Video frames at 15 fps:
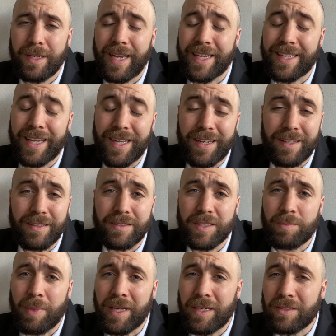I get it.
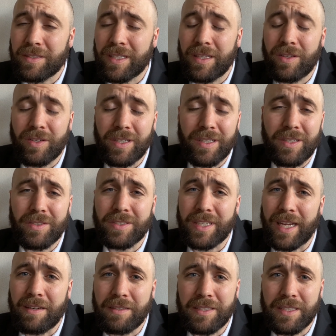Spiders can look a little
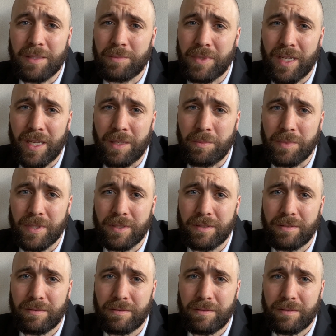scary sometimes.